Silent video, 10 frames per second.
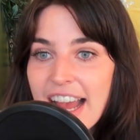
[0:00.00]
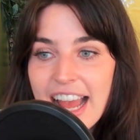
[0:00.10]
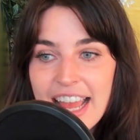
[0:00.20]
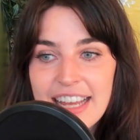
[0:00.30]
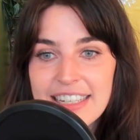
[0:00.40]

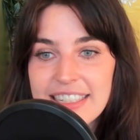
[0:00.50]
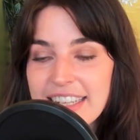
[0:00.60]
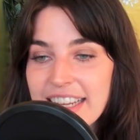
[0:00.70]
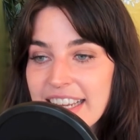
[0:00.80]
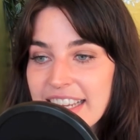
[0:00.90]
And
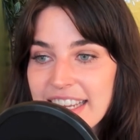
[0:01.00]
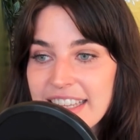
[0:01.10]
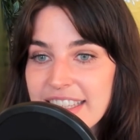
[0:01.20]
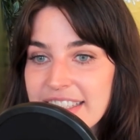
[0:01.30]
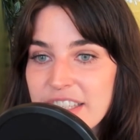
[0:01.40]

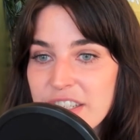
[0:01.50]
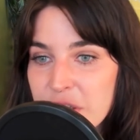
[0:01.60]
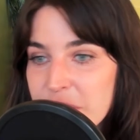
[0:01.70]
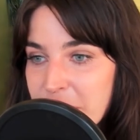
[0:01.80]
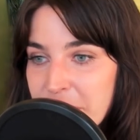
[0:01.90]
is the
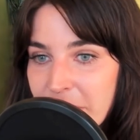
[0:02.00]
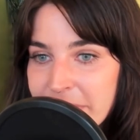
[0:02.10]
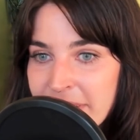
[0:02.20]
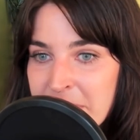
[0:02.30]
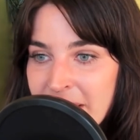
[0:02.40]
Tootsie Roll
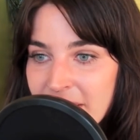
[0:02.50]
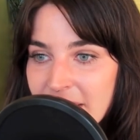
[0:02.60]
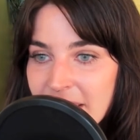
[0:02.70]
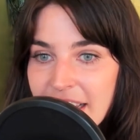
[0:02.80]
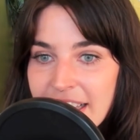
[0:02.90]
in the
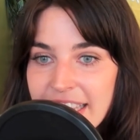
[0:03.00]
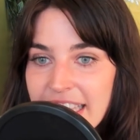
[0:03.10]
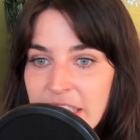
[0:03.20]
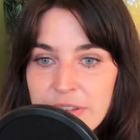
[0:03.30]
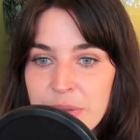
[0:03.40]
middle, like,
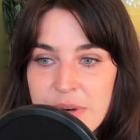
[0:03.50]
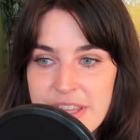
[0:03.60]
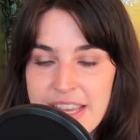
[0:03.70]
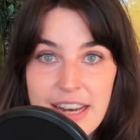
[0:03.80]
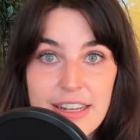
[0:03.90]
even worth
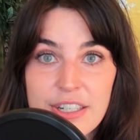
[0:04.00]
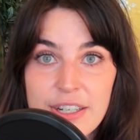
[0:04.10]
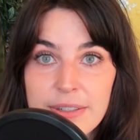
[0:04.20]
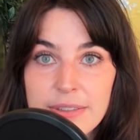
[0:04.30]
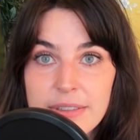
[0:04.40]
getting
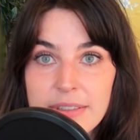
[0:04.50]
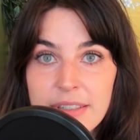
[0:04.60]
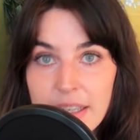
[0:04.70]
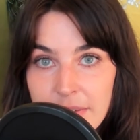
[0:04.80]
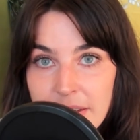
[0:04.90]
to?
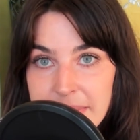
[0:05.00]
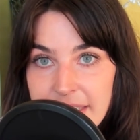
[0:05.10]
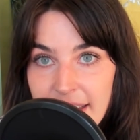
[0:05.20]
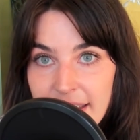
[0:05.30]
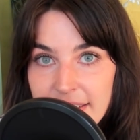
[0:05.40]
You know what I'm
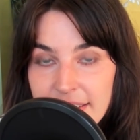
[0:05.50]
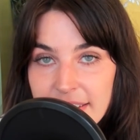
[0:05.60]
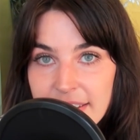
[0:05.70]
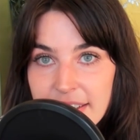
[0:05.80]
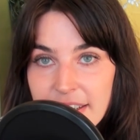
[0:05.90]
saying?
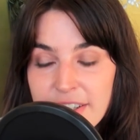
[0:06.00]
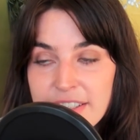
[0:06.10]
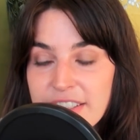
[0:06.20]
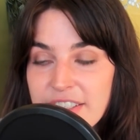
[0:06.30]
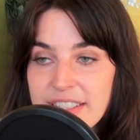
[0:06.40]
Or is
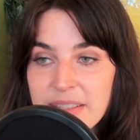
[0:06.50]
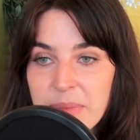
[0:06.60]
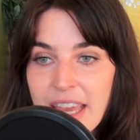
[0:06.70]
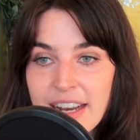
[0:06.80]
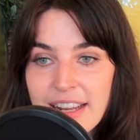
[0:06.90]
it just some
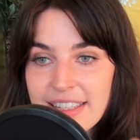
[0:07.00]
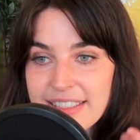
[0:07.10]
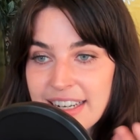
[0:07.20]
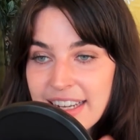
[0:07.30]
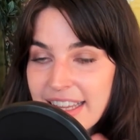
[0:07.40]
candy that's
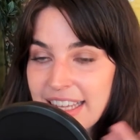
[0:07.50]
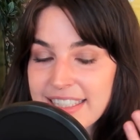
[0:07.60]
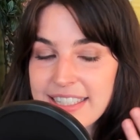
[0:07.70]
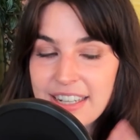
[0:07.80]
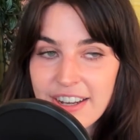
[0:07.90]
going to get, like,
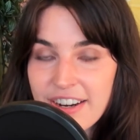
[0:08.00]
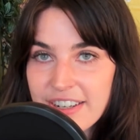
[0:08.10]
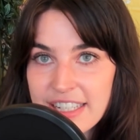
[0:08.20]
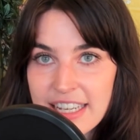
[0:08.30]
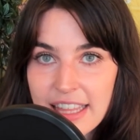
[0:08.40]
stuck in our
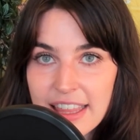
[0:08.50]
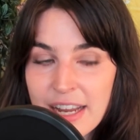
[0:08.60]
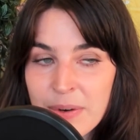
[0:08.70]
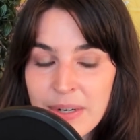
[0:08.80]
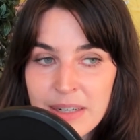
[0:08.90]
teeth
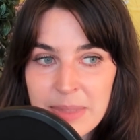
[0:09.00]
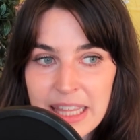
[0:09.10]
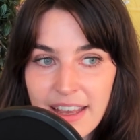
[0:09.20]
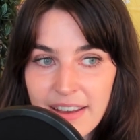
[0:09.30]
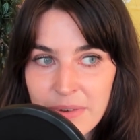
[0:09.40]
and we're going to be
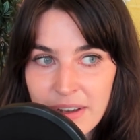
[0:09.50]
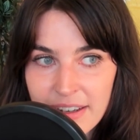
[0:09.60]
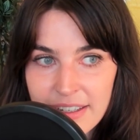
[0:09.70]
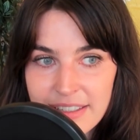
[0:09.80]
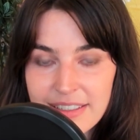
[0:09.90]
like, oh,
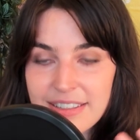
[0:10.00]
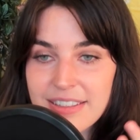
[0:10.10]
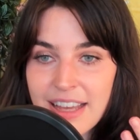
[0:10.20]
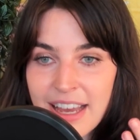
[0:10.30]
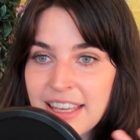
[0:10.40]
God,
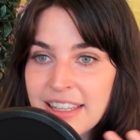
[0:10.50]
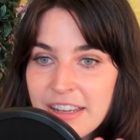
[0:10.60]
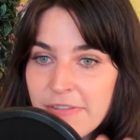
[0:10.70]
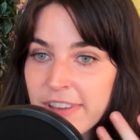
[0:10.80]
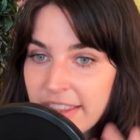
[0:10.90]
I can, like,
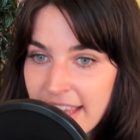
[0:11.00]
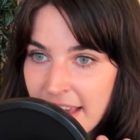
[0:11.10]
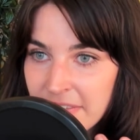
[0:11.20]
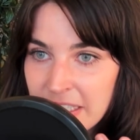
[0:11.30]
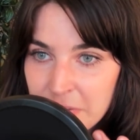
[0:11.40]
feel the
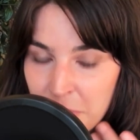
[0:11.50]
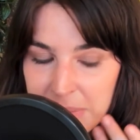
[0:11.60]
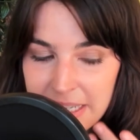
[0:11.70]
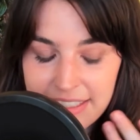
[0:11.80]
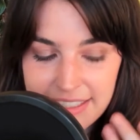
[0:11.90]
cavities
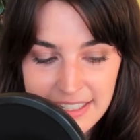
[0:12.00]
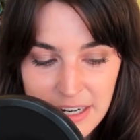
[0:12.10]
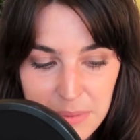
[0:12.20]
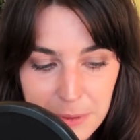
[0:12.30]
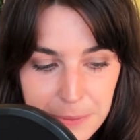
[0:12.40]
forming. This is
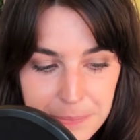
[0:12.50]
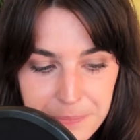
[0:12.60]
terrible.